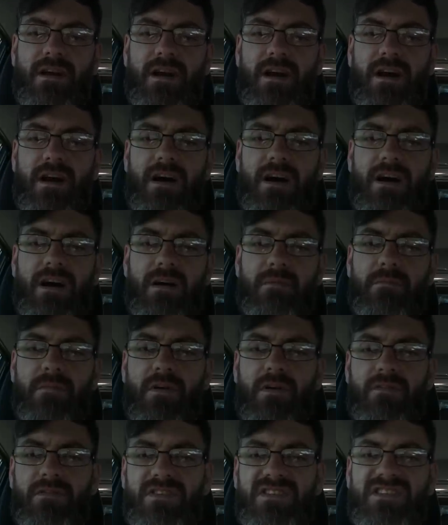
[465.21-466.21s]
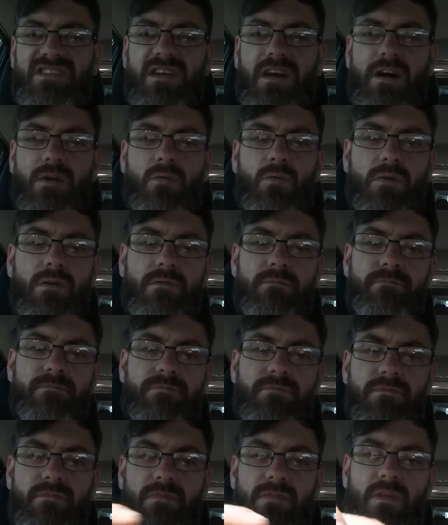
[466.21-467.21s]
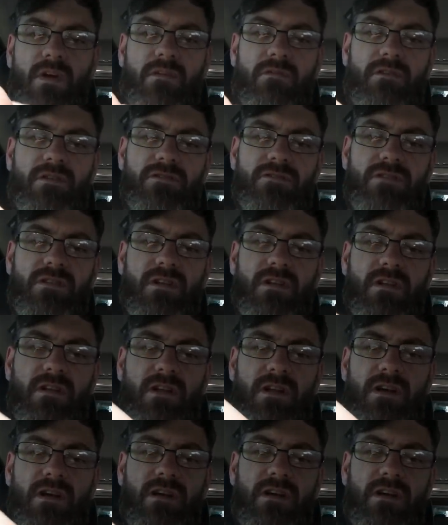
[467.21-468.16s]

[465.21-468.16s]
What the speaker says: Of a sow, original